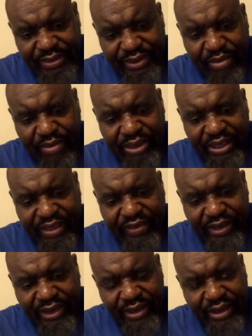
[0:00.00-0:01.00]
I believe
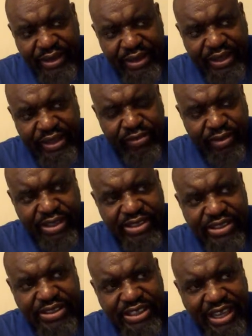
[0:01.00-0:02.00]
he wins
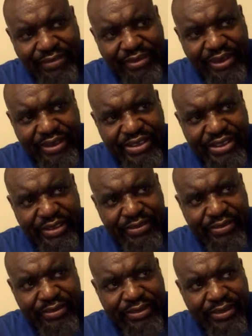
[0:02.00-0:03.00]
the championship
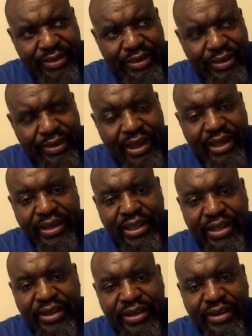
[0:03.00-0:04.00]
and
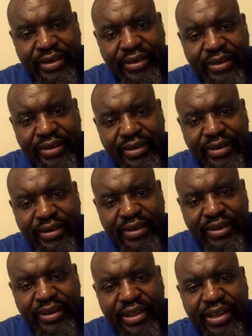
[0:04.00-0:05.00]
then
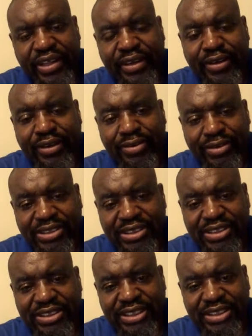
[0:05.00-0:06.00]
he
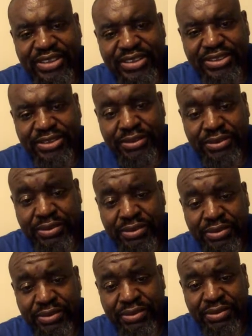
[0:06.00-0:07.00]
loses it
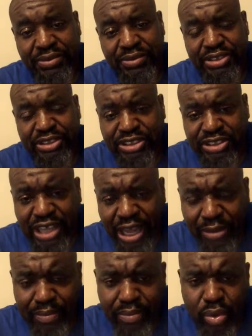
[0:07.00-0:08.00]
to
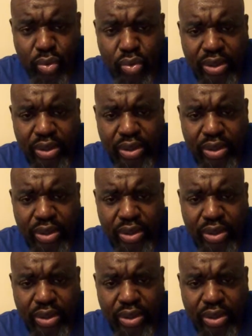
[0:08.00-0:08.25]
Sambu